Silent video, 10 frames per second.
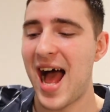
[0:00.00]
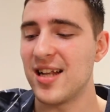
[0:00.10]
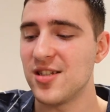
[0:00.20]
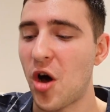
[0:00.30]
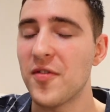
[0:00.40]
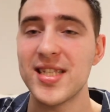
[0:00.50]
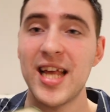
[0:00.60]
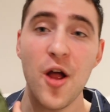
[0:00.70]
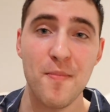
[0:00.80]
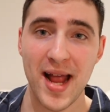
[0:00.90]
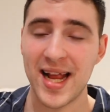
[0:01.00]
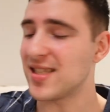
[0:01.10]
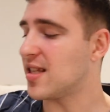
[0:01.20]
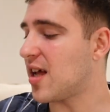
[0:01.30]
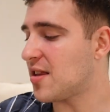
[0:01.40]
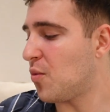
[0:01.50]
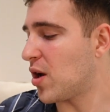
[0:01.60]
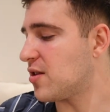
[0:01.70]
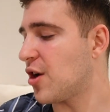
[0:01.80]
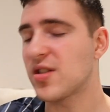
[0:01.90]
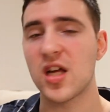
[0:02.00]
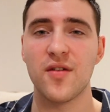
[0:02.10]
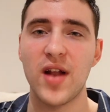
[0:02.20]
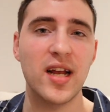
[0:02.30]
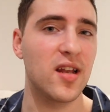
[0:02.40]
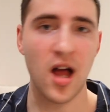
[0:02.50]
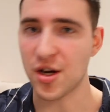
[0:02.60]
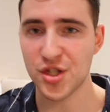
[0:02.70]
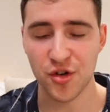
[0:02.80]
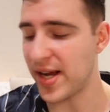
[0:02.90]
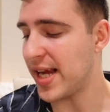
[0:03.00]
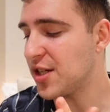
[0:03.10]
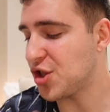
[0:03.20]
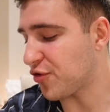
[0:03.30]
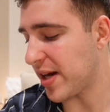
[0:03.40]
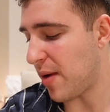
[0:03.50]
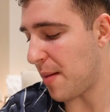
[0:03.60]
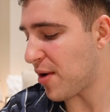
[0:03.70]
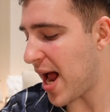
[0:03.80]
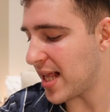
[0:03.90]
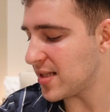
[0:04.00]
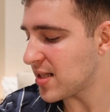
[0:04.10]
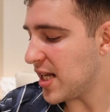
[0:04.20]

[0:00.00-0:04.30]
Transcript: And obviously Obey is another one of those kind of like luxury streetwear brands.